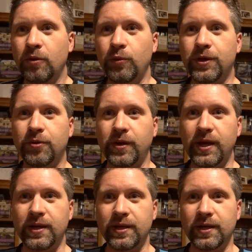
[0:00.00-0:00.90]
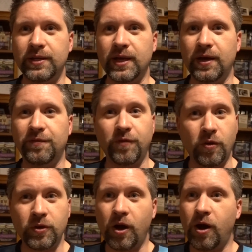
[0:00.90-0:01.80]
We created
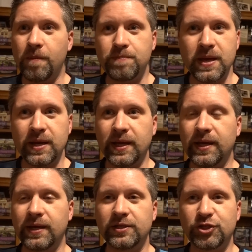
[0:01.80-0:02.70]
Fulgar, Benny,